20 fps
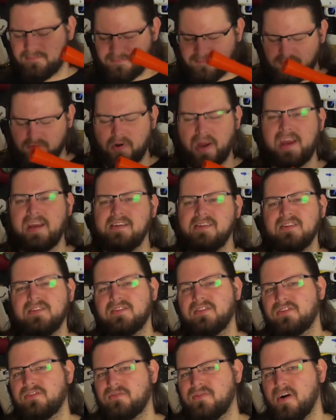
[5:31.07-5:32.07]

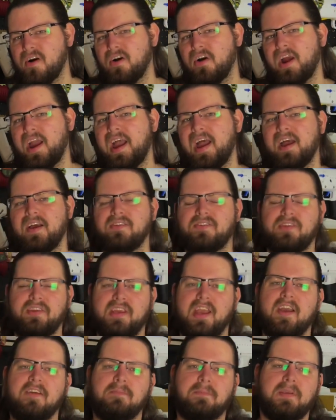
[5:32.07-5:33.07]
ranges as far as
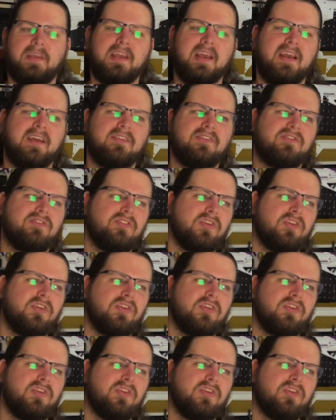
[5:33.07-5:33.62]
the FPS,